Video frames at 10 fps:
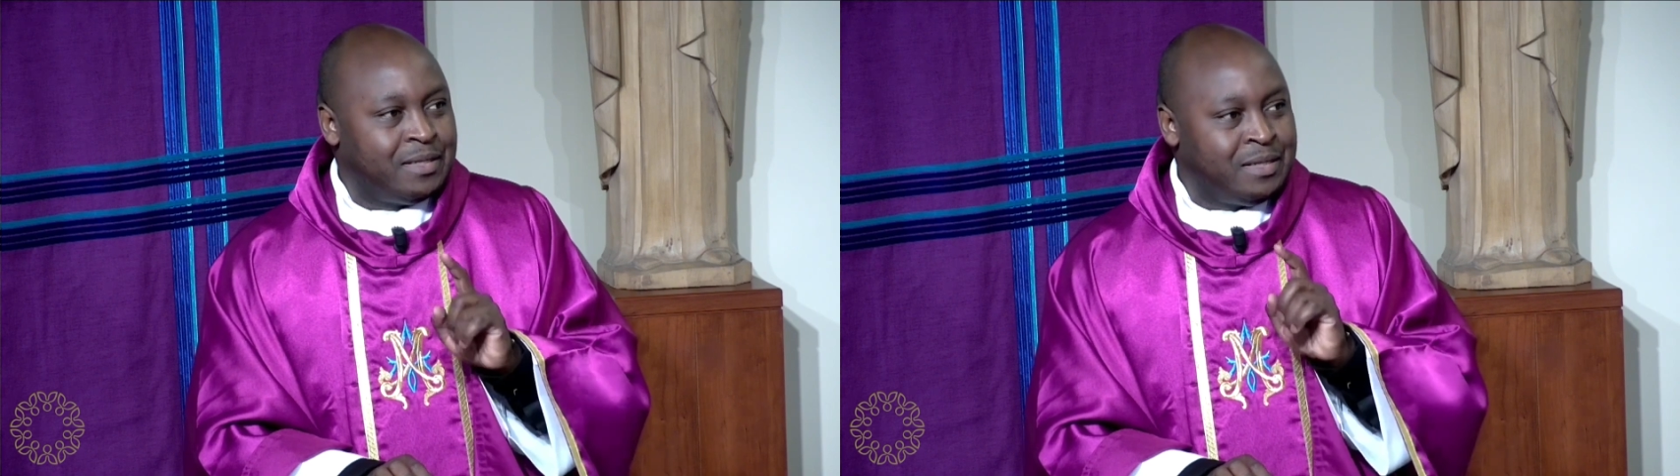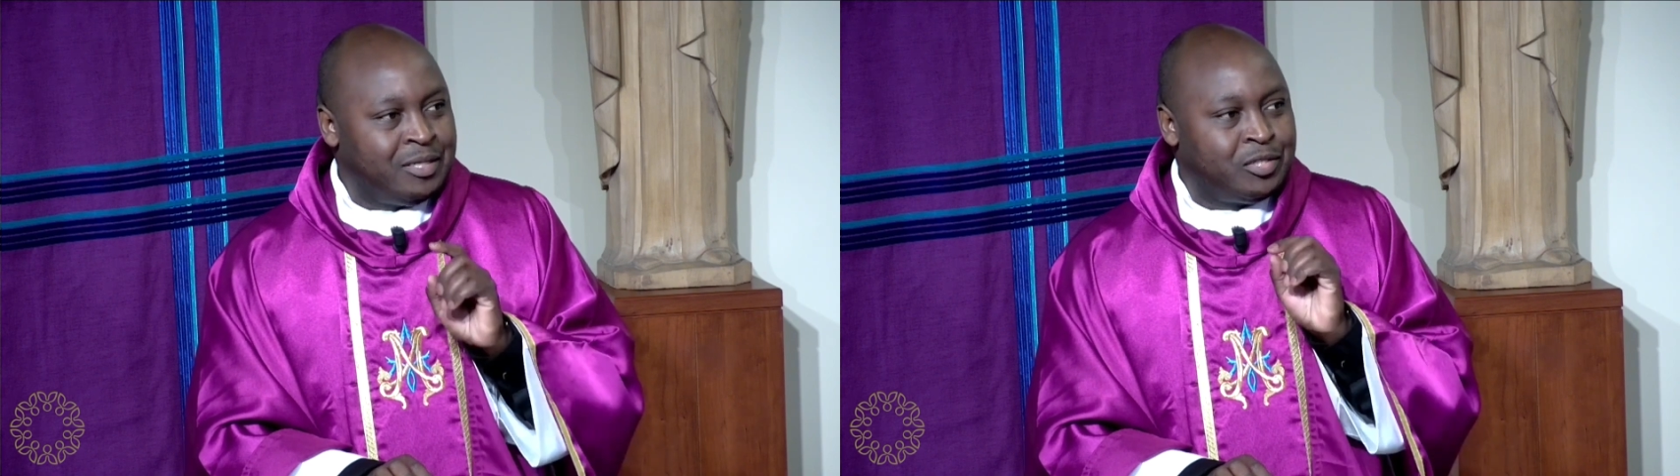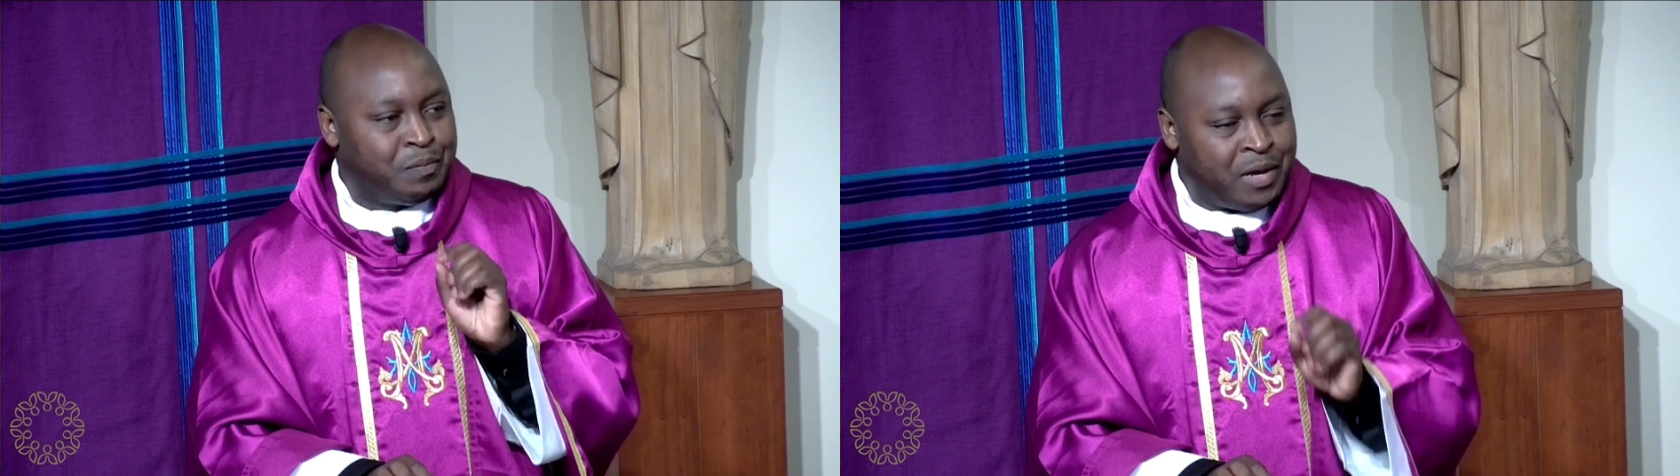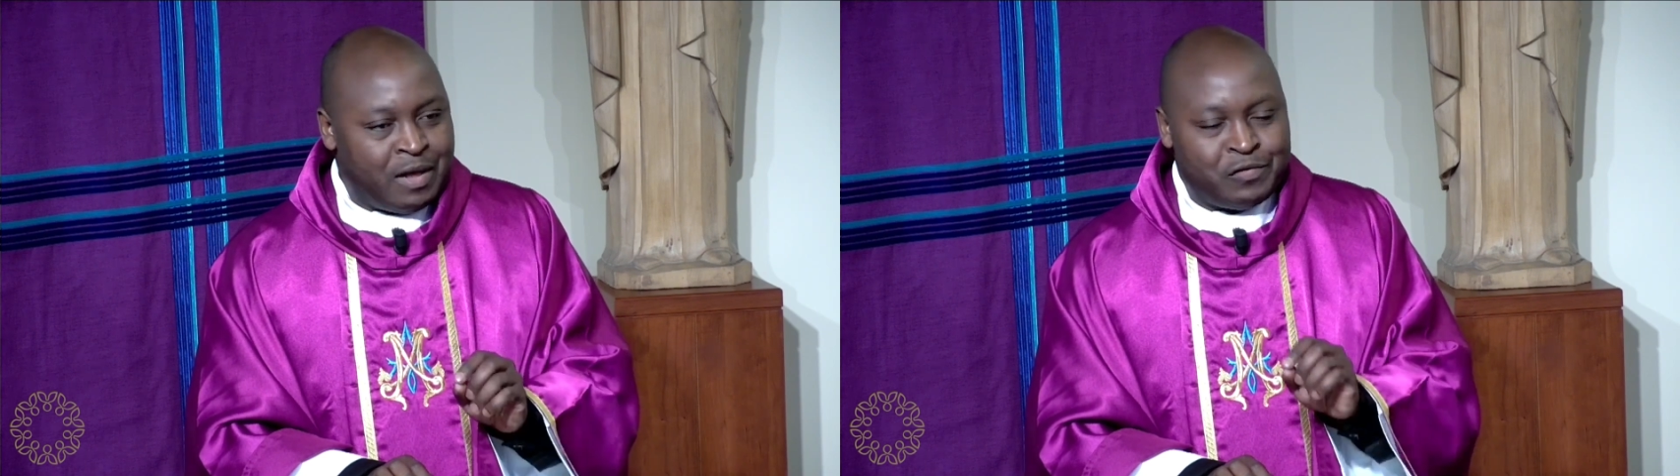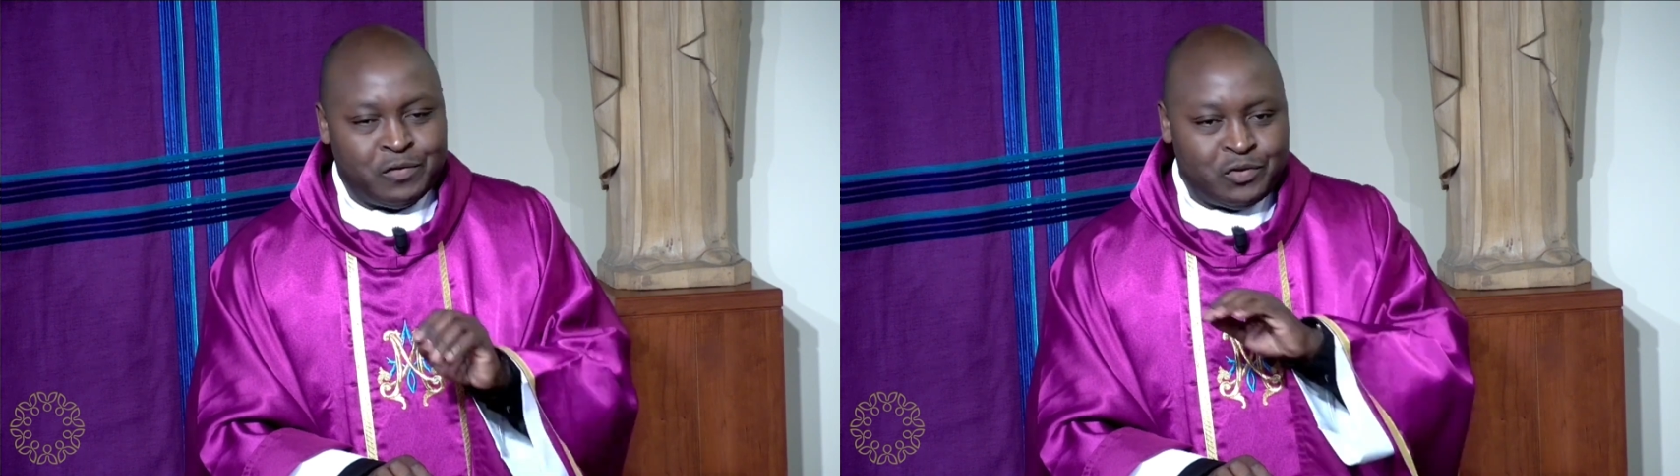this
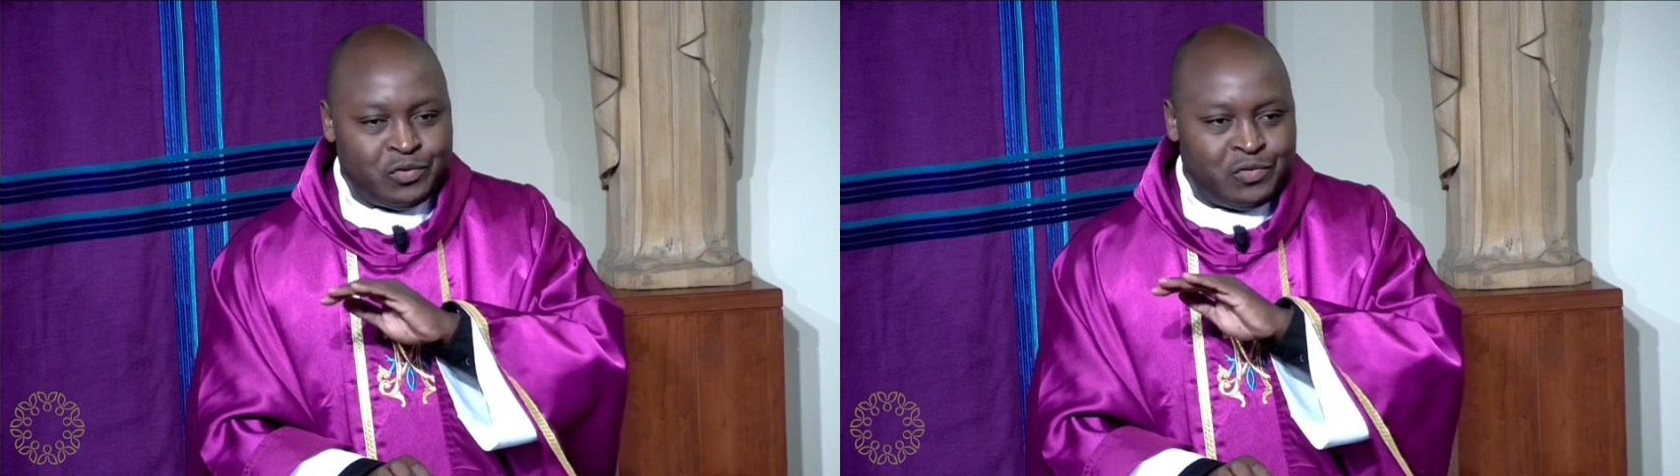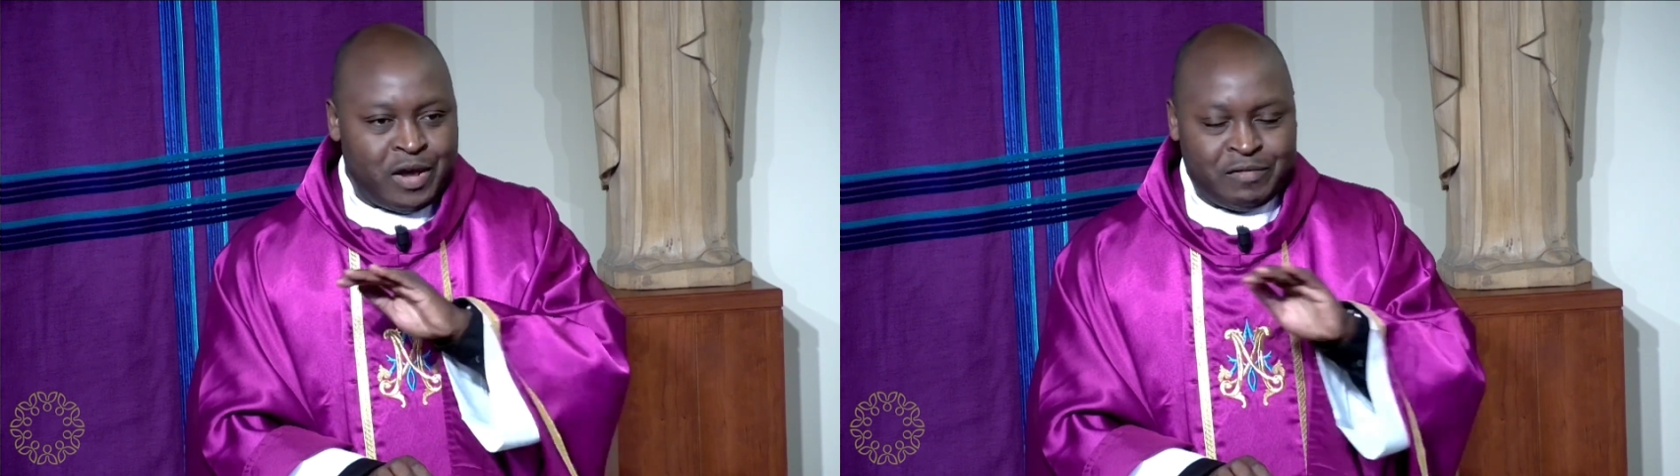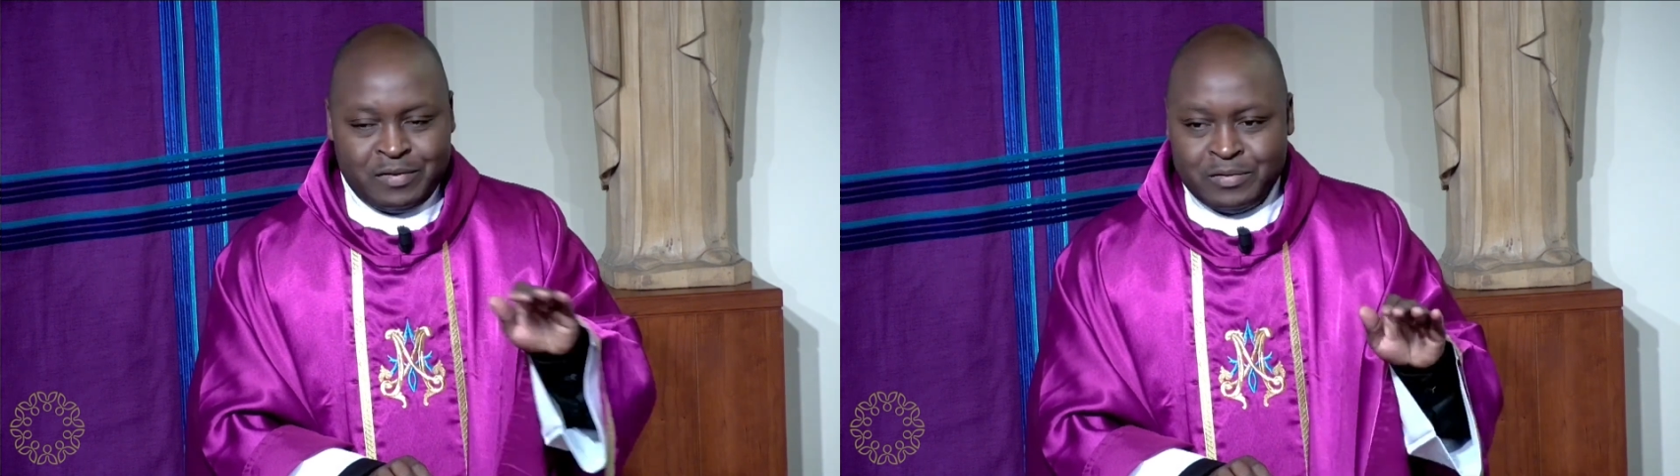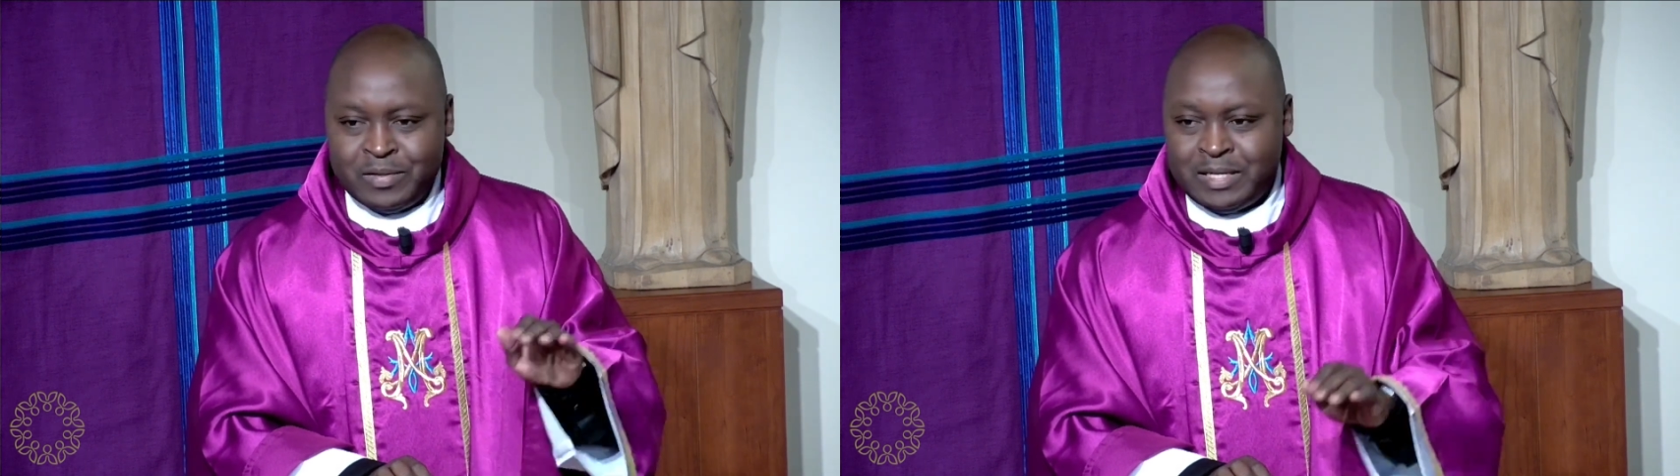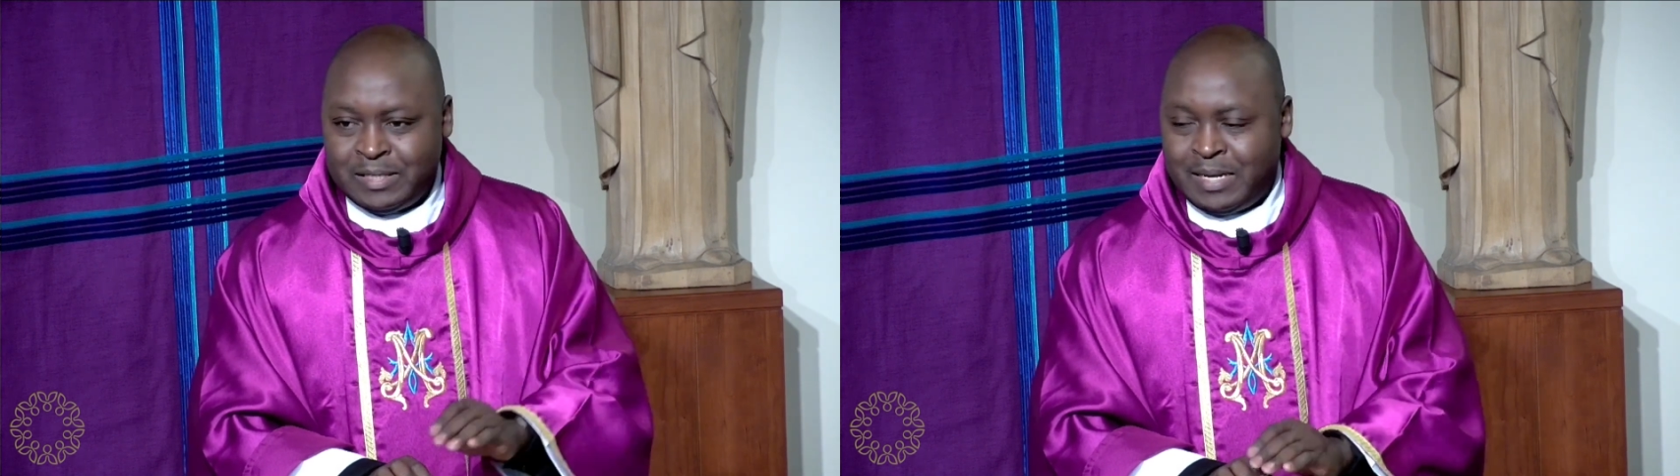powerful to drive through
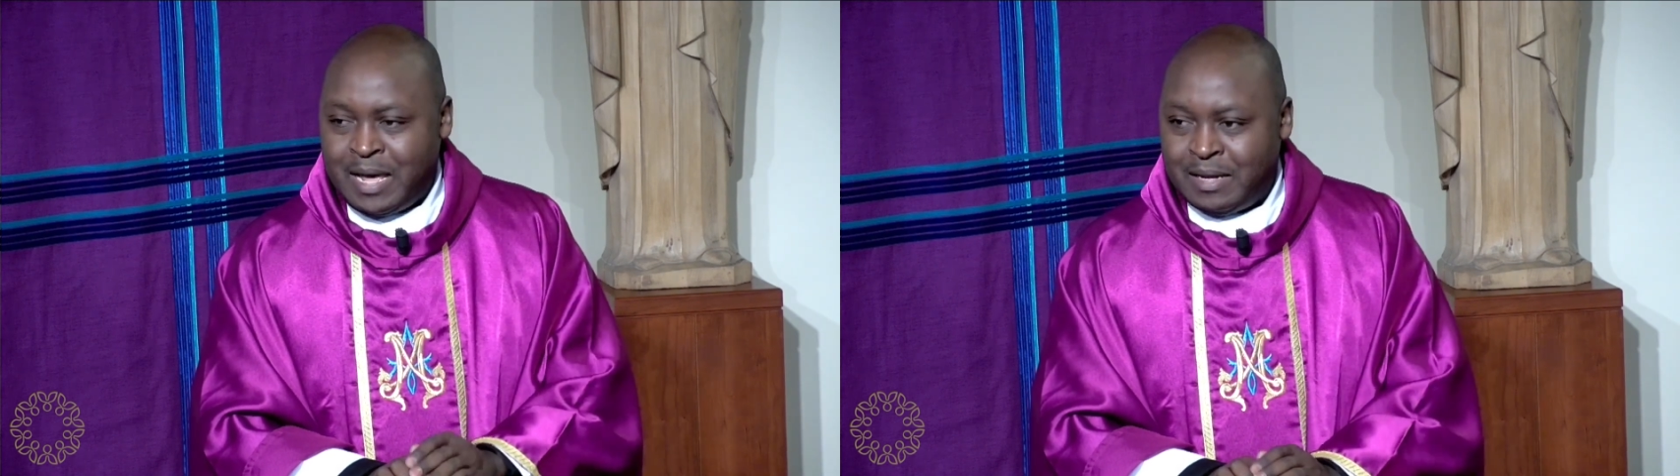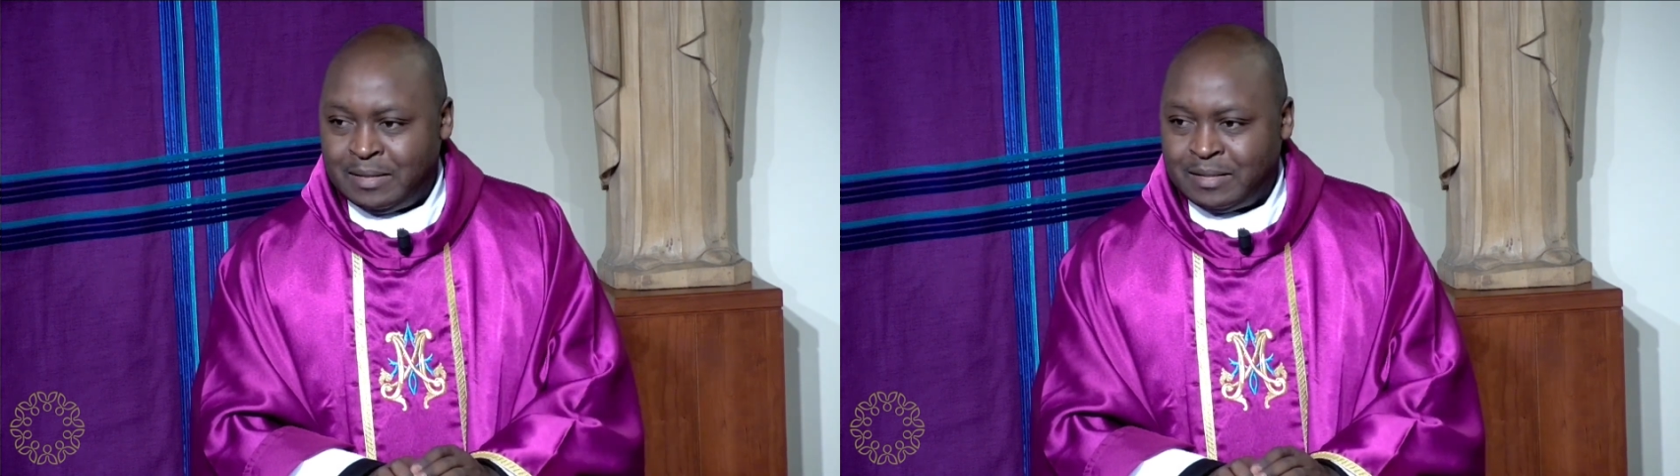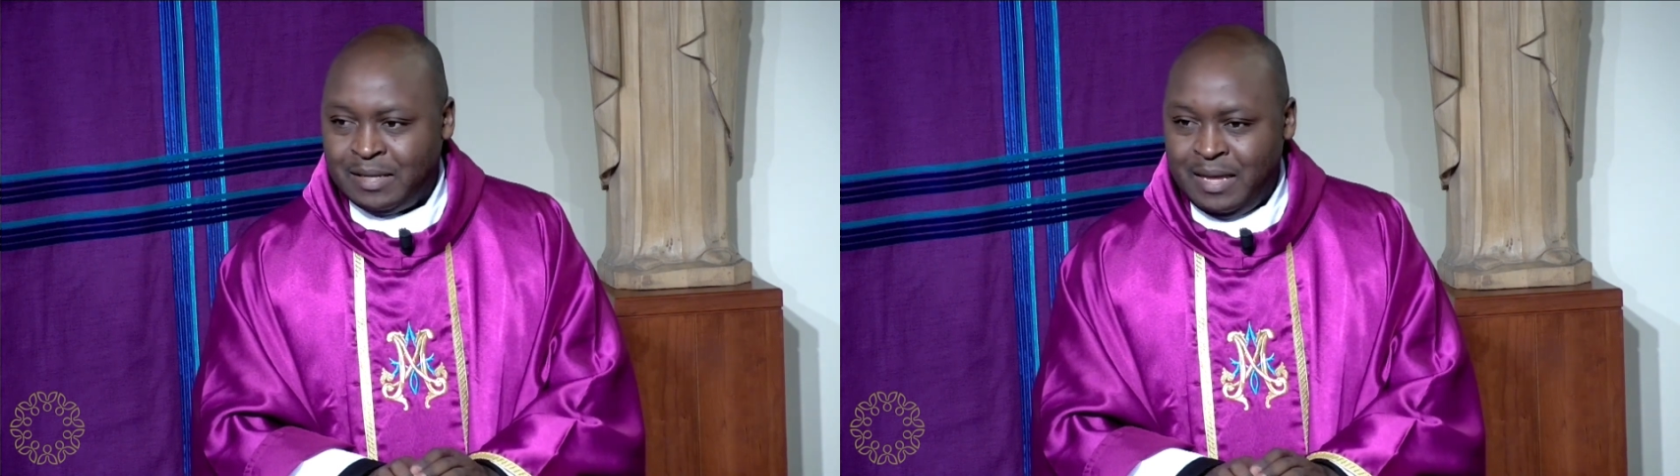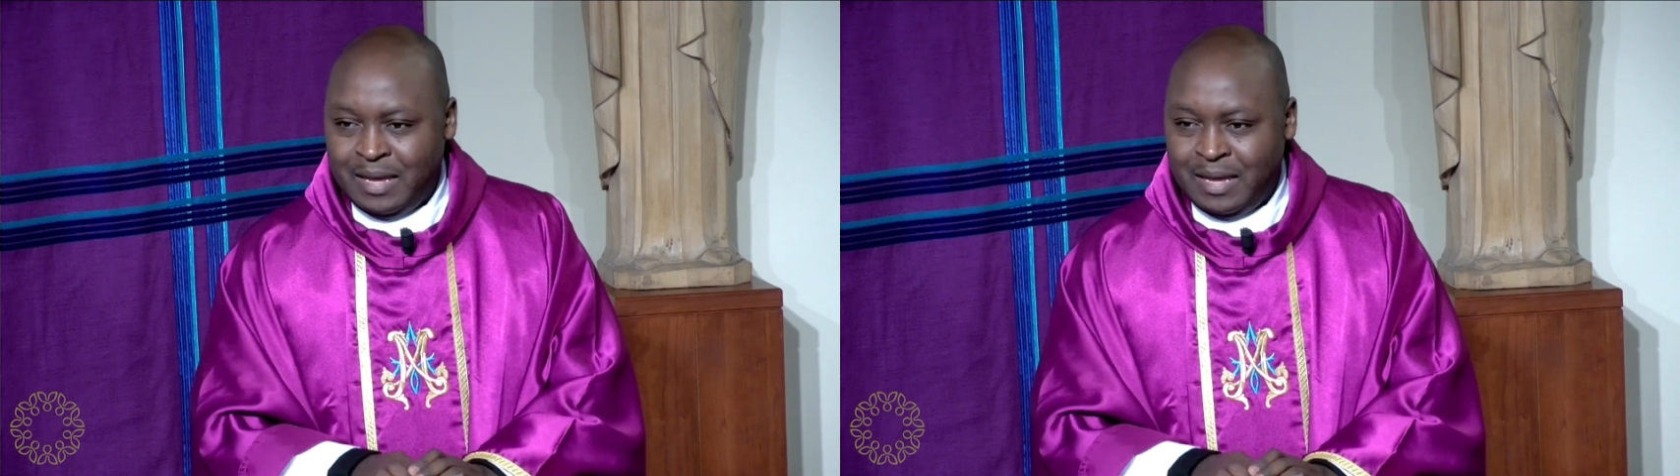these lands,